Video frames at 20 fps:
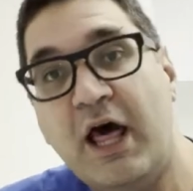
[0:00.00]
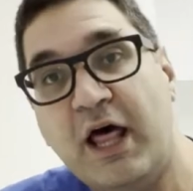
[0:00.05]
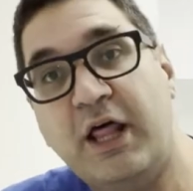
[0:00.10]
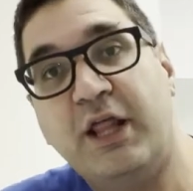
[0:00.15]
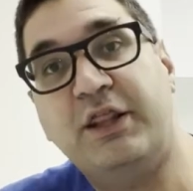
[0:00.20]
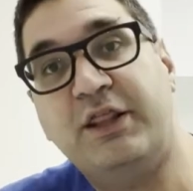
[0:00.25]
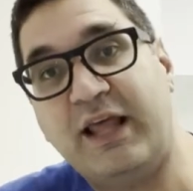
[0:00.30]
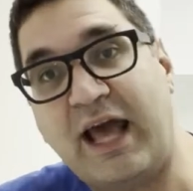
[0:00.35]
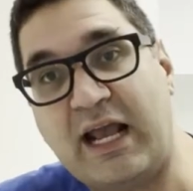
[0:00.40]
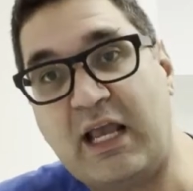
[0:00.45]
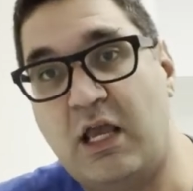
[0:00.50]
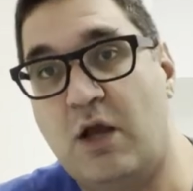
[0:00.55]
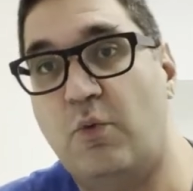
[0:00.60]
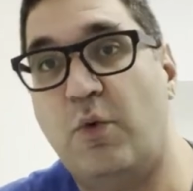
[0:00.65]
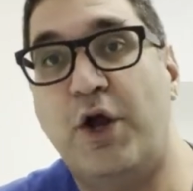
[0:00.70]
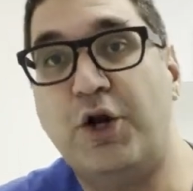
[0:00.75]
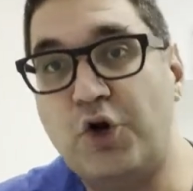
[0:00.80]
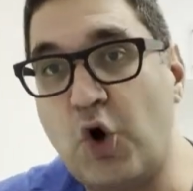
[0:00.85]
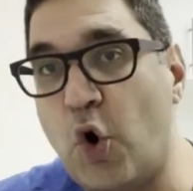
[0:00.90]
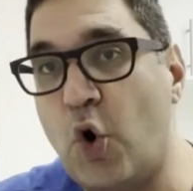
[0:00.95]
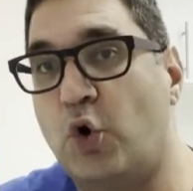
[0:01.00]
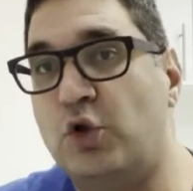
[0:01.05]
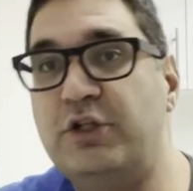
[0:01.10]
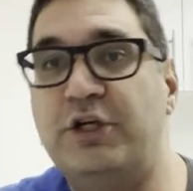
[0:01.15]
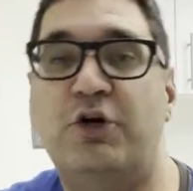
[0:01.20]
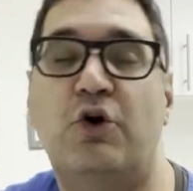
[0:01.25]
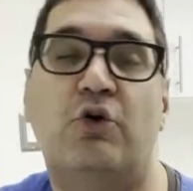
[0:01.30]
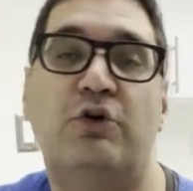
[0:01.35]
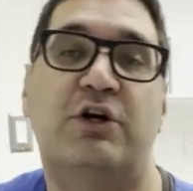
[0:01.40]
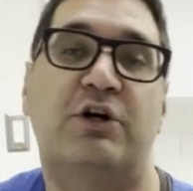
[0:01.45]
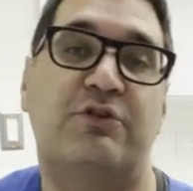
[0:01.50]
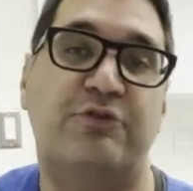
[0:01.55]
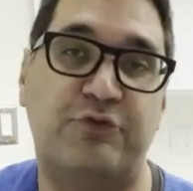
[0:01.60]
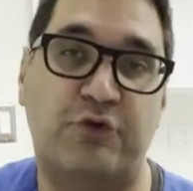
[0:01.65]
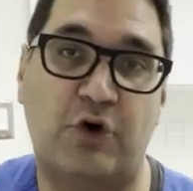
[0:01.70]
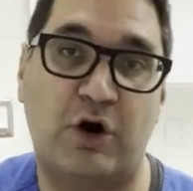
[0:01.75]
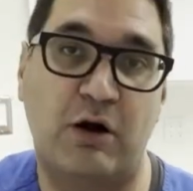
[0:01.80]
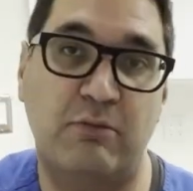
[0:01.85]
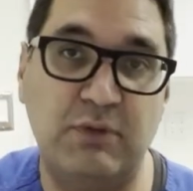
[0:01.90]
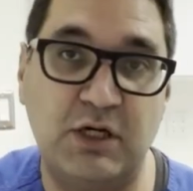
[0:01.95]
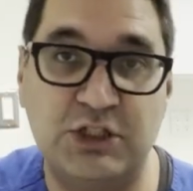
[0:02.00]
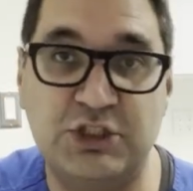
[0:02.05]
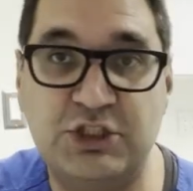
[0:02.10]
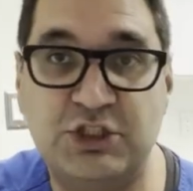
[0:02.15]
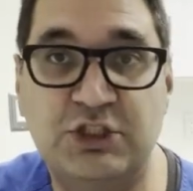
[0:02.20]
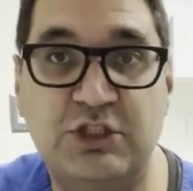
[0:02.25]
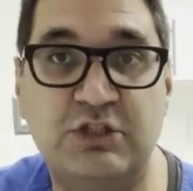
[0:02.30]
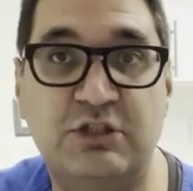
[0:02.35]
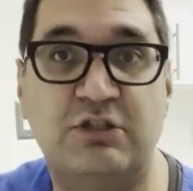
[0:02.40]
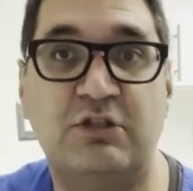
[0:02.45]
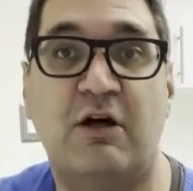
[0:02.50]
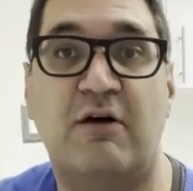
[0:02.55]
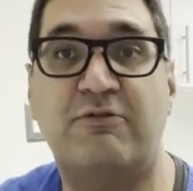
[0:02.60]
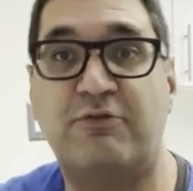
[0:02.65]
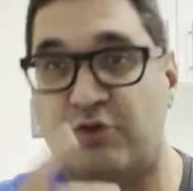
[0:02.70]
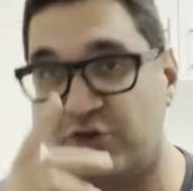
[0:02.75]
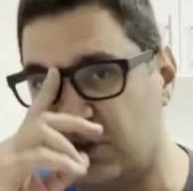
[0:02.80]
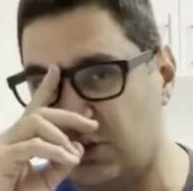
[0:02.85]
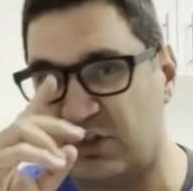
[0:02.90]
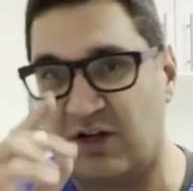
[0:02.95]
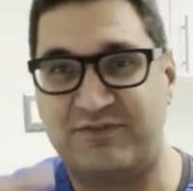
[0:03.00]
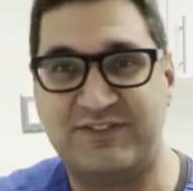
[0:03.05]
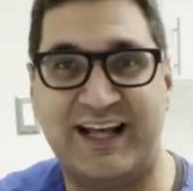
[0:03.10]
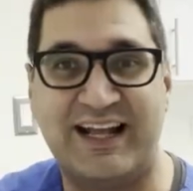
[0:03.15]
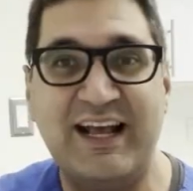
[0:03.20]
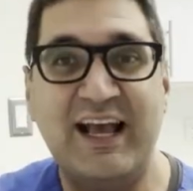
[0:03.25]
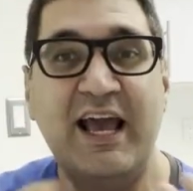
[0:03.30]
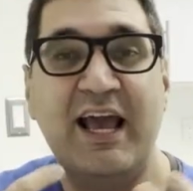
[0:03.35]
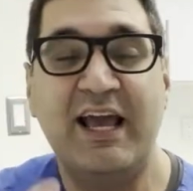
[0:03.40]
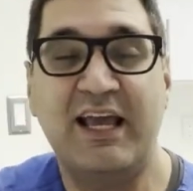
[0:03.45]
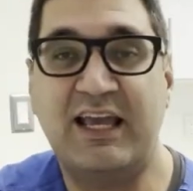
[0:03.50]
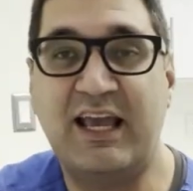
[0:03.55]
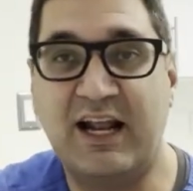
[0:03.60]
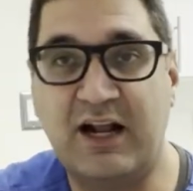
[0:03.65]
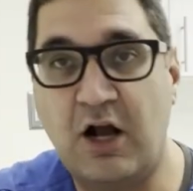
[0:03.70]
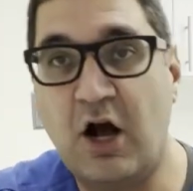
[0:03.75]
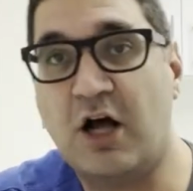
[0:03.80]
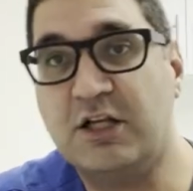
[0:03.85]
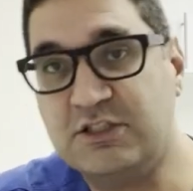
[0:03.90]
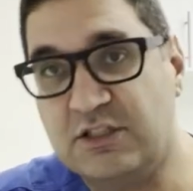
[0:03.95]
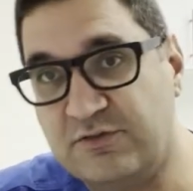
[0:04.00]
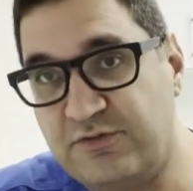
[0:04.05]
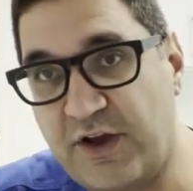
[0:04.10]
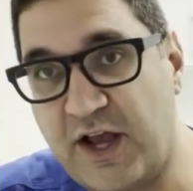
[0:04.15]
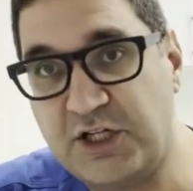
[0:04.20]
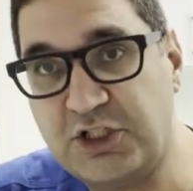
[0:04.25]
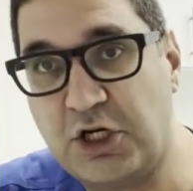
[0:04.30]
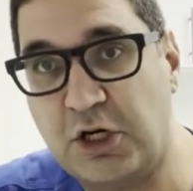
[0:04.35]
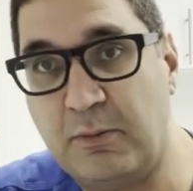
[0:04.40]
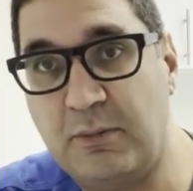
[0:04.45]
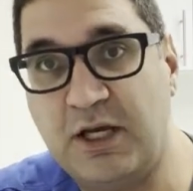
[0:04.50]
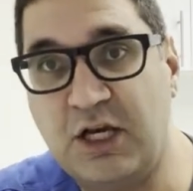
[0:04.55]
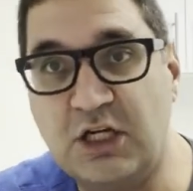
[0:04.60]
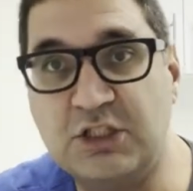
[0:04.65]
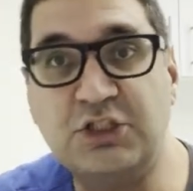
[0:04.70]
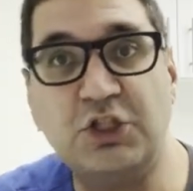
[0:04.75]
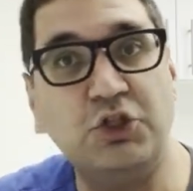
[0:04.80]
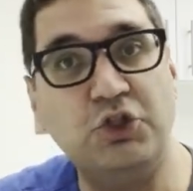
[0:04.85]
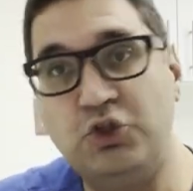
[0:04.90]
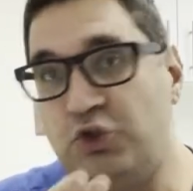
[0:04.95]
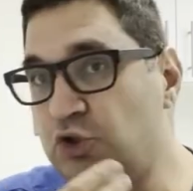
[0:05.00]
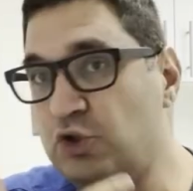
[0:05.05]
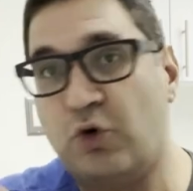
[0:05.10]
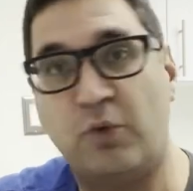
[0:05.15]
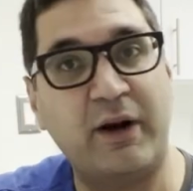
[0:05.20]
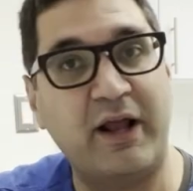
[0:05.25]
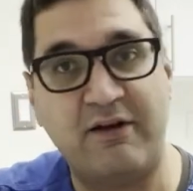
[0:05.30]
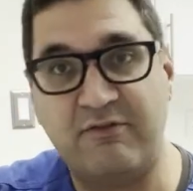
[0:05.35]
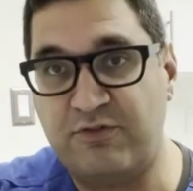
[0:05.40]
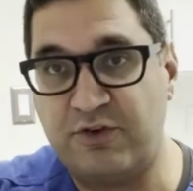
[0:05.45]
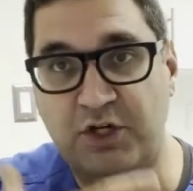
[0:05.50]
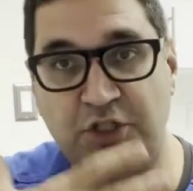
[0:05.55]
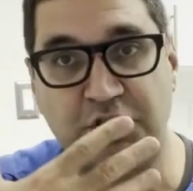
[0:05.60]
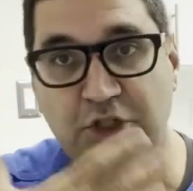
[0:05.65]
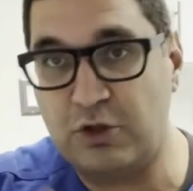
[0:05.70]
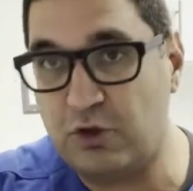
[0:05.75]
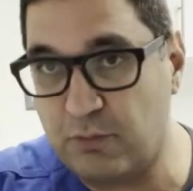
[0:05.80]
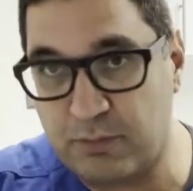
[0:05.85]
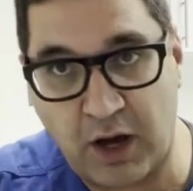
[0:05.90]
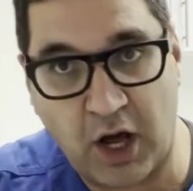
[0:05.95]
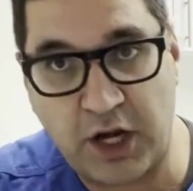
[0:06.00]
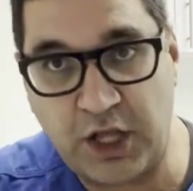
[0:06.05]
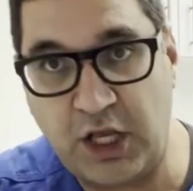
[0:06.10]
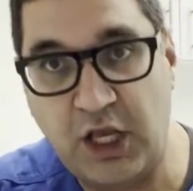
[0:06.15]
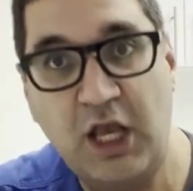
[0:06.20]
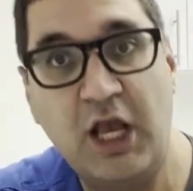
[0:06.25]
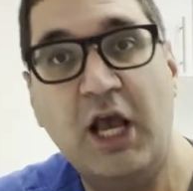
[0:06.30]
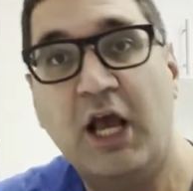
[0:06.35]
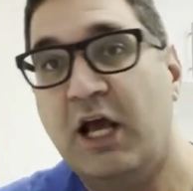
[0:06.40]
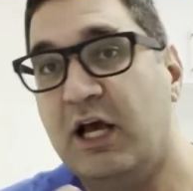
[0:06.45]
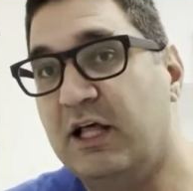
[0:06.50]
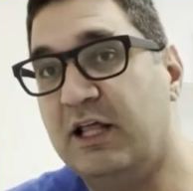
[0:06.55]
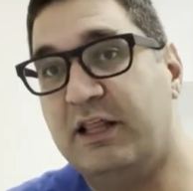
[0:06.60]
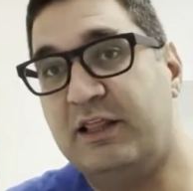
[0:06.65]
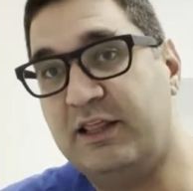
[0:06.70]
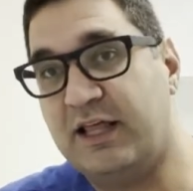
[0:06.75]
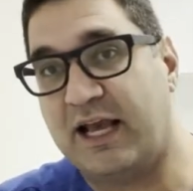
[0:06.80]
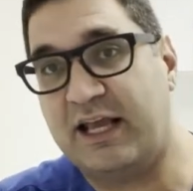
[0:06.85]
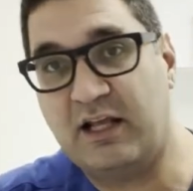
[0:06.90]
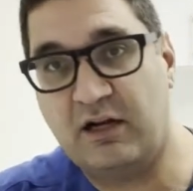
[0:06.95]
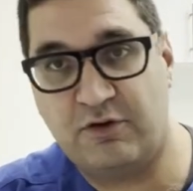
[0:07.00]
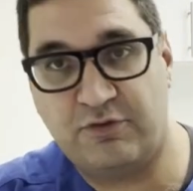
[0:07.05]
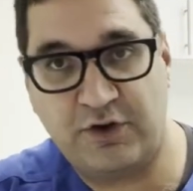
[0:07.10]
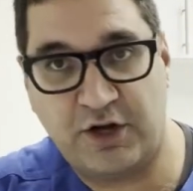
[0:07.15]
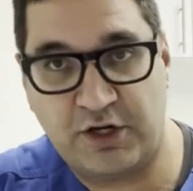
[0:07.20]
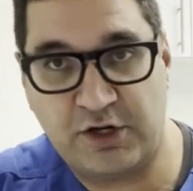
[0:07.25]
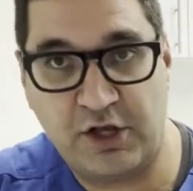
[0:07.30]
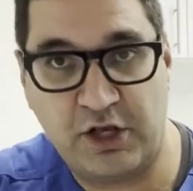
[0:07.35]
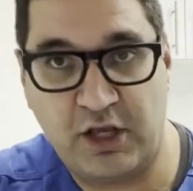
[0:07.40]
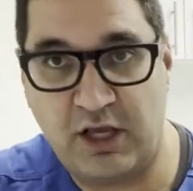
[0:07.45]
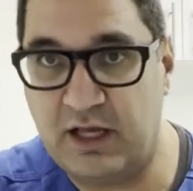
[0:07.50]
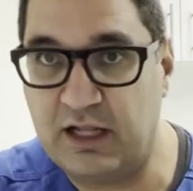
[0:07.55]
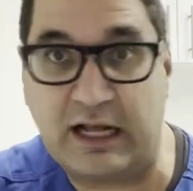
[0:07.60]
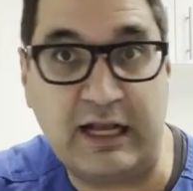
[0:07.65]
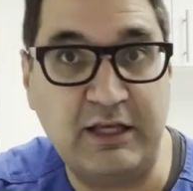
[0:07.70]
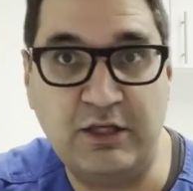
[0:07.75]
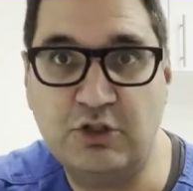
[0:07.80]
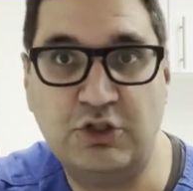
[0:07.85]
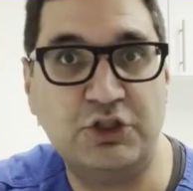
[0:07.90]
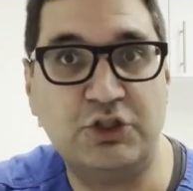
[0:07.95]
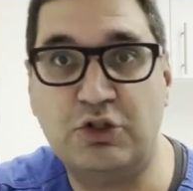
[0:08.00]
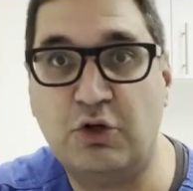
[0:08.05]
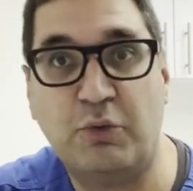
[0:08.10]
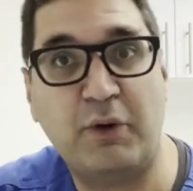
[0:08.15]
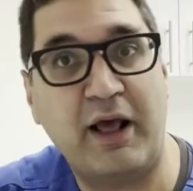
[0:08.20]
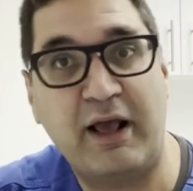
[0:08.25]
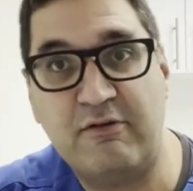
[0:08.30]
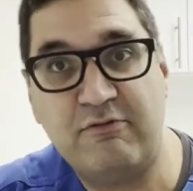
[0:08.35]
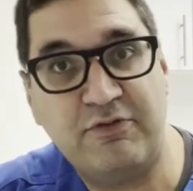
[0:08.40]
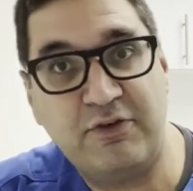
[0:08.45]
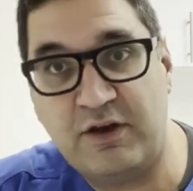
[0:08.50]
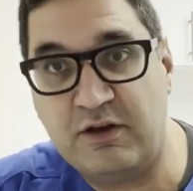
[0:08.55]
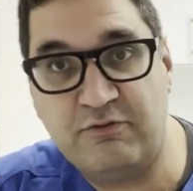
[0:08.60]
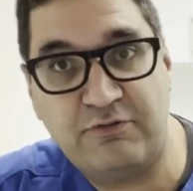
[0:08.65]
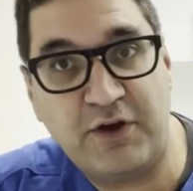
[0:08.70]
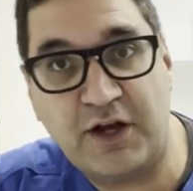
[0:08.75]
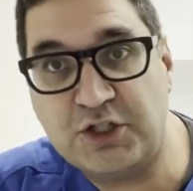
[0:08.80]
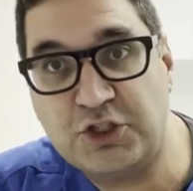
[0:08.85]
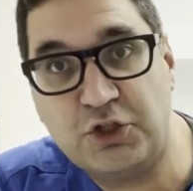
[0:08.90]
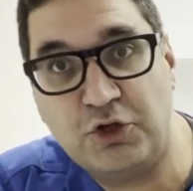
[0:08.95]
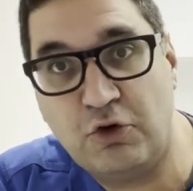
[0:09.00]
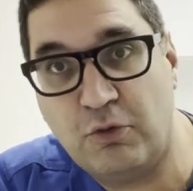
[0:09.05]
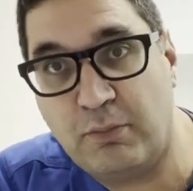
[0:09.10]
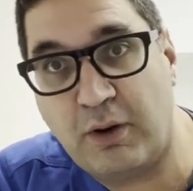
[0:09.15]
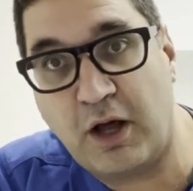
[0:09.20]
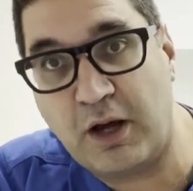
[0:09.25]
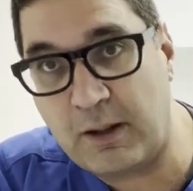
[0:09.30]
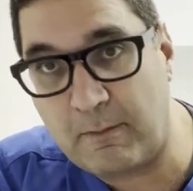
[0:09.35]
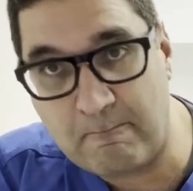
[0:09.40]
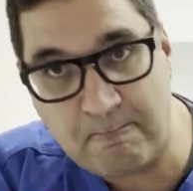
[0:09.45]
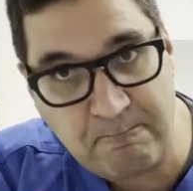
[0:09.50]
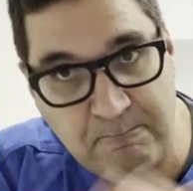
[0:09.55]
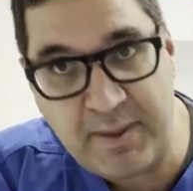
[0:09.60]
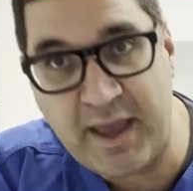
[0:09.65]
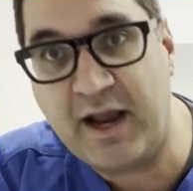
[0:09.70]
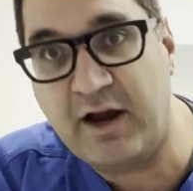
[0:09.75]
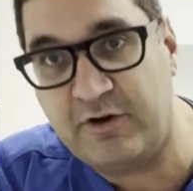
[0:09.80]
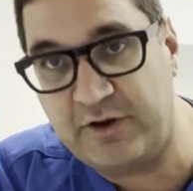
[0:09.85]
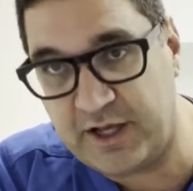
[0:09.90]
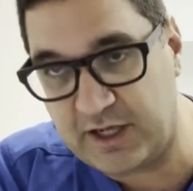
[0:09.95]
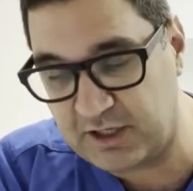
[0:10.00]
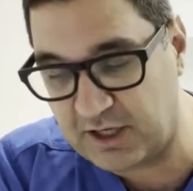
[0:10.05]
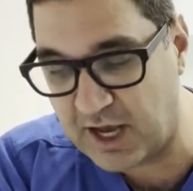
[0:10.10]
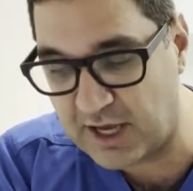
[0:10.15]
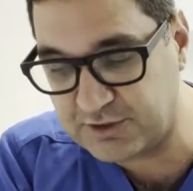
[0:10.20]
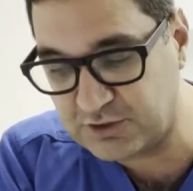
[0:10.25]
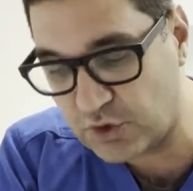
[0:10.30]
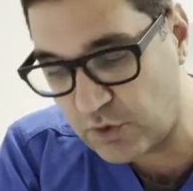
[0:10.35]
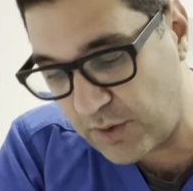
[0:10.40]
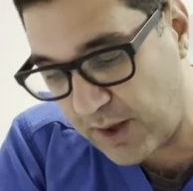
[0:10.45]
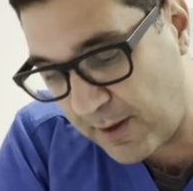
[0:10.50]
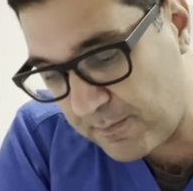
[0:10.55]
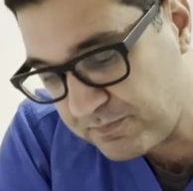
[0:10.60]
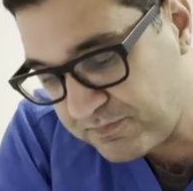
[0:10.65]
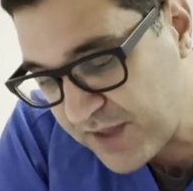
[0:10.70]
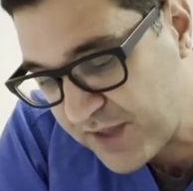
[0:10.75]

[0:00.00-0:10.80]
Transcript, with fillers: That can wait. Only go there for emergency stuff, or stuff that can cause infection because you don't want an infection in your body that can affect the kid. And you just don't want to have infection in your body period, guys, okay?